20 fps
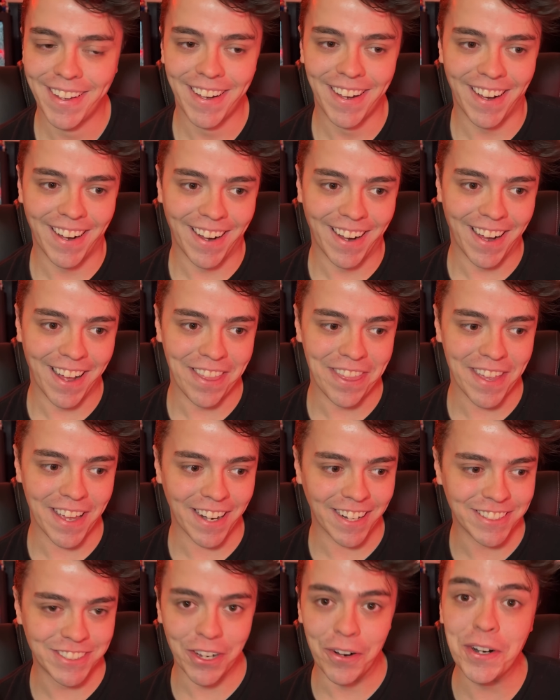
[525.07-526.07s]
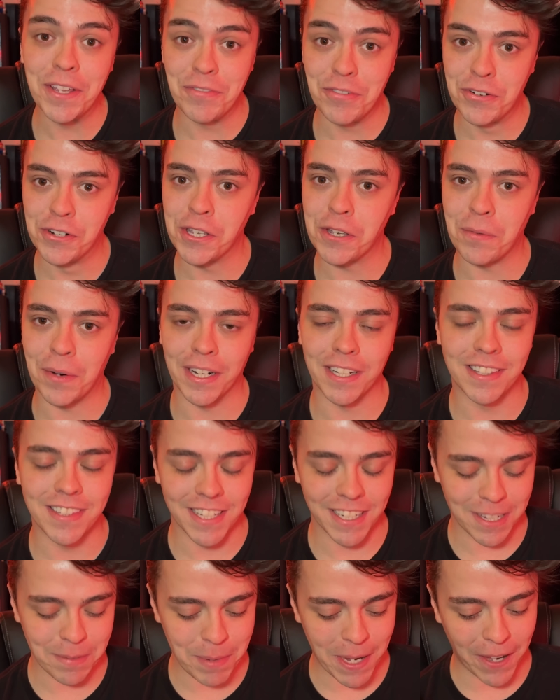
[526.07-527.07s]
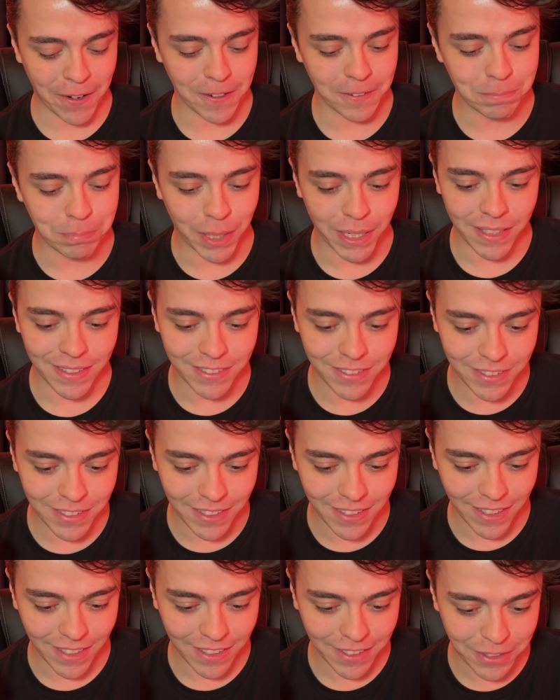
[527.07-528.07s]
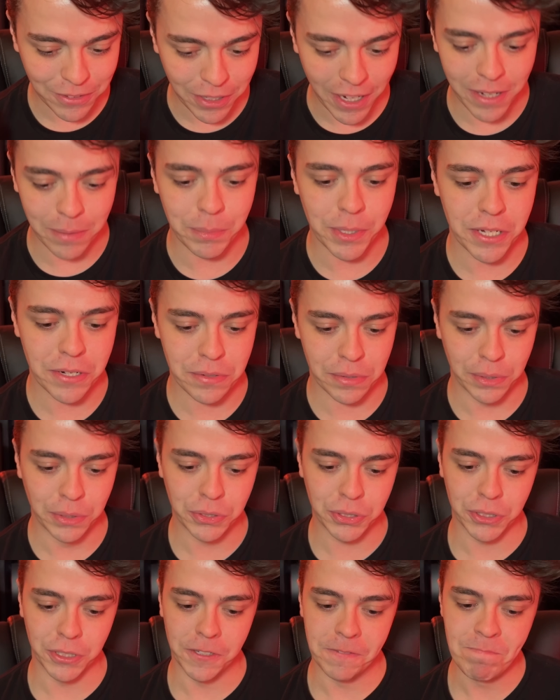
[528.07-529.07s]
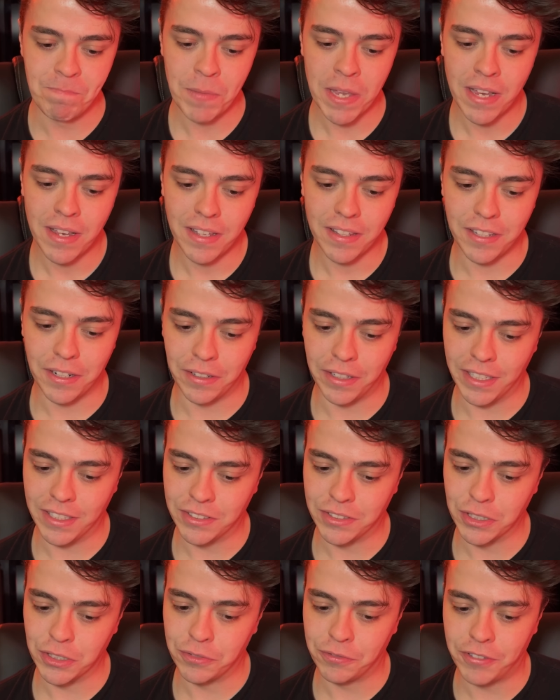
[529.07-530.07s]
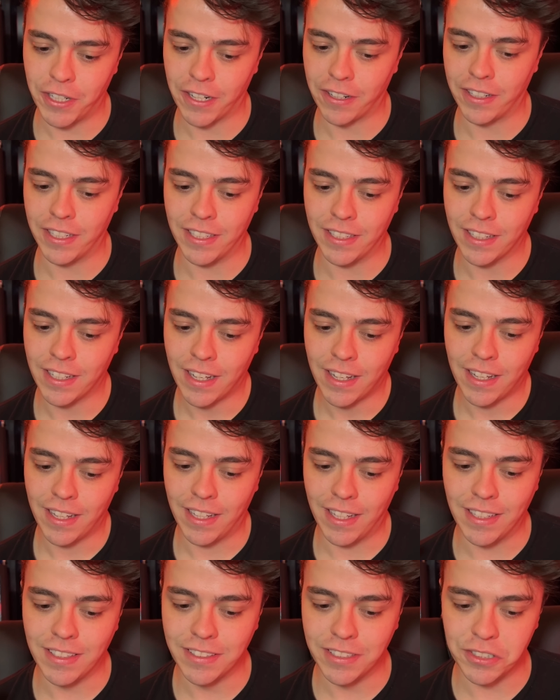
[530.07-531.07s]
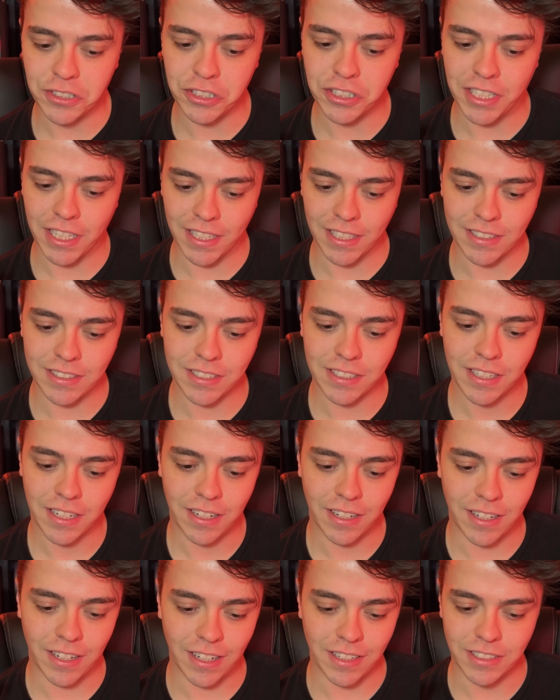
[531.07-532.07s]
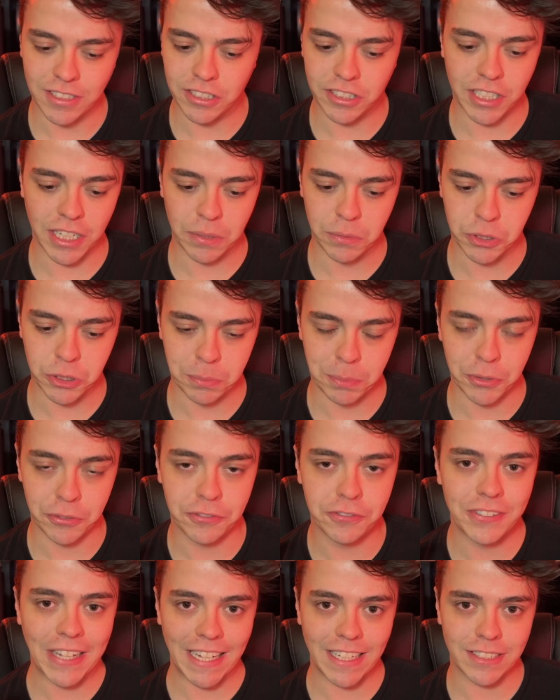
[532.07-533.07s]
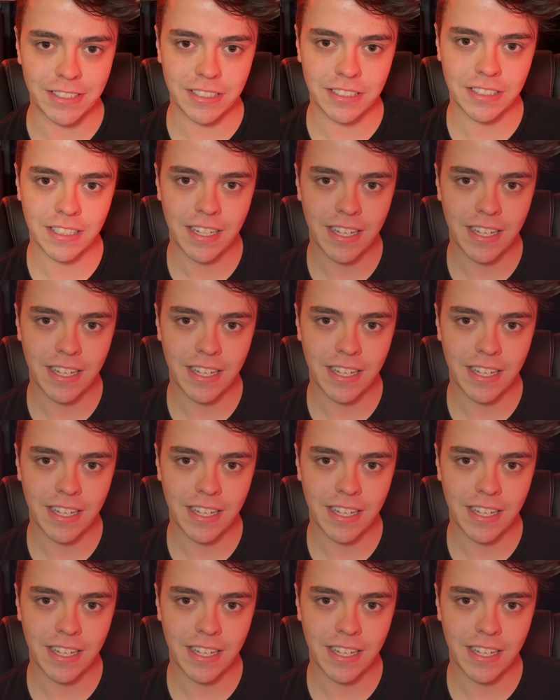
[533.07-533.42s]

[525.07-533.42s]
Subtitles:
that I don't even really want to think about it, but it's incredibly crucial. There is this very indistinct, undistinguishable face